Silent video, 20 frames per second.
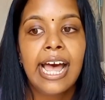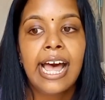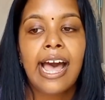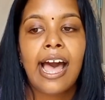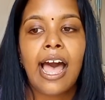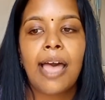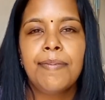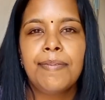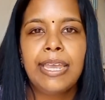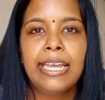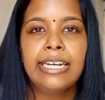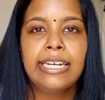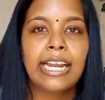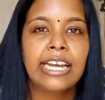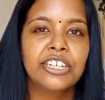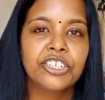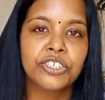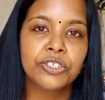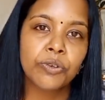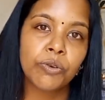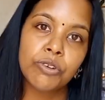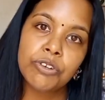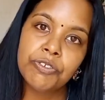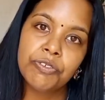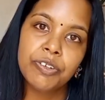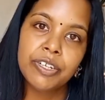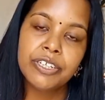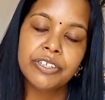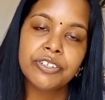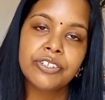I made like short
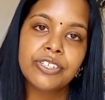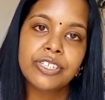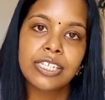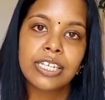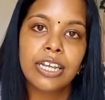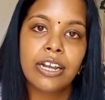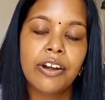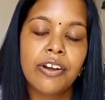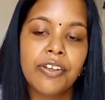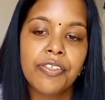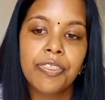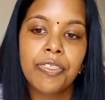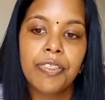reels here and